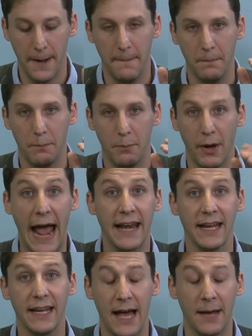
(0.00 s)

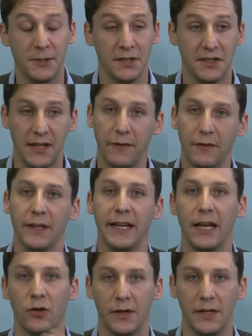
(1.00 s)
But adding captions
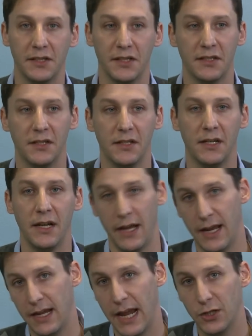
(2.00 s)
definitely increases
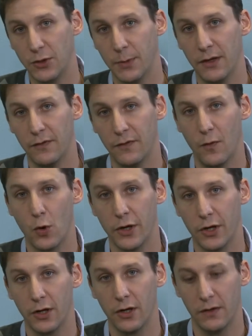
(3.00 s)
the engagement
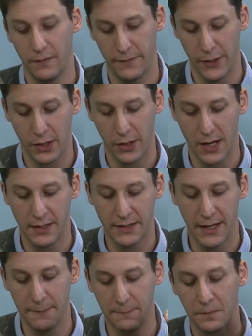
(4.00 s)
for your
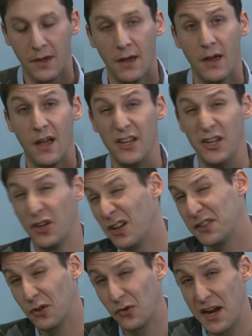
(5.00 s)
content.
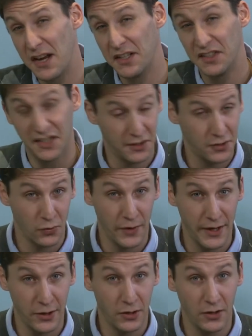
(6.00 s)
You can also create a
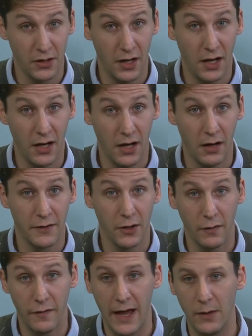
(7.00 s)
sizzle reel
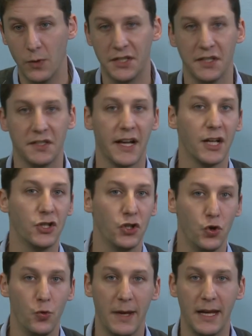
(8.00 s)
of your event, which is like
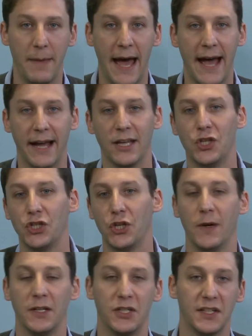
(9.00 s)
a 2-minute
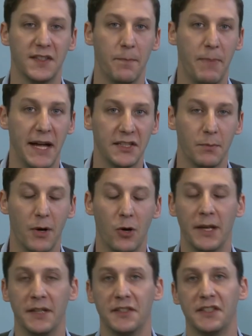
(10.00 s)
package showing just the best
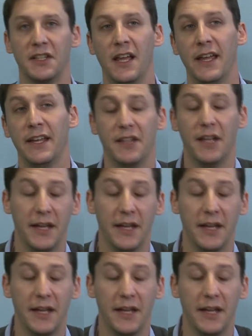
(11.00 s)
moments.